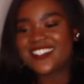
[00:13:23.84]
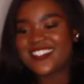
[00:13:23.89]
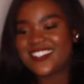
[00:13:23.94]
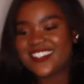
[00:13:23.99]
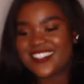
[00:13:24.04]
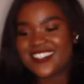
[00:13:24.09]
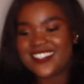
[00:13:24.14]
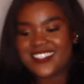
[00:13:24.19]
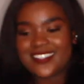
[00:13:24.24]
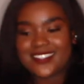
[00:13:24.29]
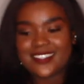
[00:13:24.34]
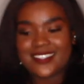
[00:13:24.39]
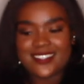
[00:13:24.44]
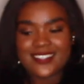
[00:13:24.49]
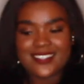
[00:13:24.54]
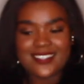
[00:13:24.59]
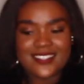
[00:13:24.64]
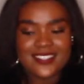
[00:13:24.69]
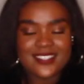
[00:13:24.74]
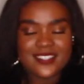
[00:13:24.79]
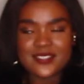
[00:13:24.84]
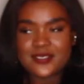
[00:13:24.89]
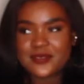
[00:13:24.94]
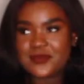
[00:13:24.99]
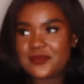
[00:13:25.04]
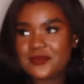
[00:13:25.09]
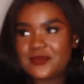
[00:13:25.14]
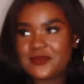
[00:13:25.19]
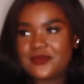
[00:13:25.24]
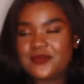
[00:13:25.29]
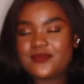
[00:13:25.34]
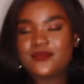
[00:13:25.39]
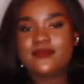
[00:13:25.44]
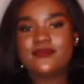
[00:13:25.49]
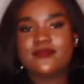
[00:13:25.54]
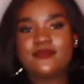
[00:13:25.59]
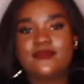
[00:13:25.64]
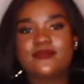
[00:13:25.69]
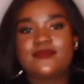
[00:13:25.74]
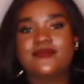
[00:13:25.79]
outfit. This sweater is from
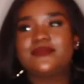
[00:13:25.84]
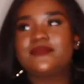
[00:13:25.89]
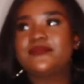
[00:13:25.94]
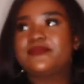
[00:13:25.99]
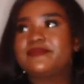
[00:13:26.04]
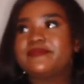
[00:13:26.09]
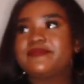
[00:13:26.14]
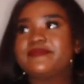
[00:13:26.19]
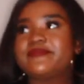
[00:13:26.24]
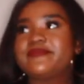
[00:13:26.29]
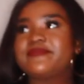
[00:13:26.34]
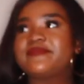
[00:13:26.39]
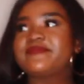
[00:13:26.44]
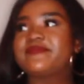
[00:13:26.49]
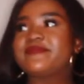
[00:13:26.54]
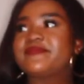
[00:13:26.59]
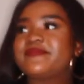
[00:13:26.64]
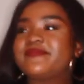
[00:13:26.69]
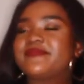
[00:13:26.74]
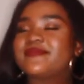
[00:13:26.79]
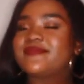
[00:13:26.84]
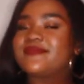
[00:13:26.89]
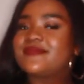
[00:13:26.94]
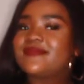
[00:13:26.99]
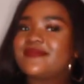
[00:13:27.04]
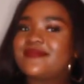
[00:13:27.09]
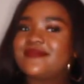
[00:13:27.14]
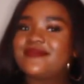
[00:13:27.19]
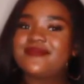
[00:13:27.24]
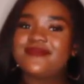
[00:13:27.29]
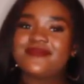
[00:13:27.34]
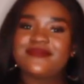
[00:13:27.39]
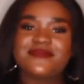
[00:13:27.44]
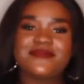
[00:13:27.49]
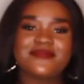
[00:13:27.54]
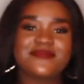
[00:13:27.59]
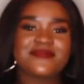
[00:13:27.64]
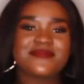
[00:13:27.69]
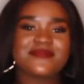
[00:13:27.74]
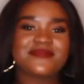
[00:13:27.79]
H&M. It's really, really cozy. It's a
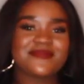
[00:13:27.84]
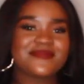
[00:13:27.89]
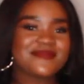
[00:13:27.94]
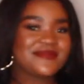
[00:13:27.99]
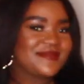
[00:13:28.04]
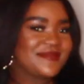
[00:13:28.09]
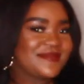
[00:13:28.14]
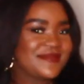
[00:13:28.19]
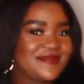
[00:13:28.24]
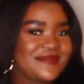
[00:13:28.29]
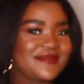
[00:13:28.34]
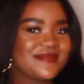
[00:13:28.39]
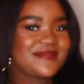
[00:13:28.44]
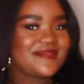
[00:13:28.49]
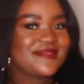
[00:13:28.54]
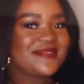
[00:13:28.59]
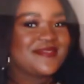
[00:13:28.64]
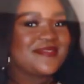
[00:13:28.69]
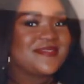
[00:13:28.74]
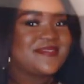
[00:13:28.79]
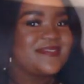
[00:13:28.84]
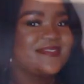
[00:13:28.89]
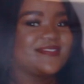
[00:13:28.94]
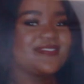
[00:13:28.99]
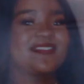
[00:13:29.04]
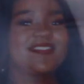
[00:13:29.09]
bit scratchy, but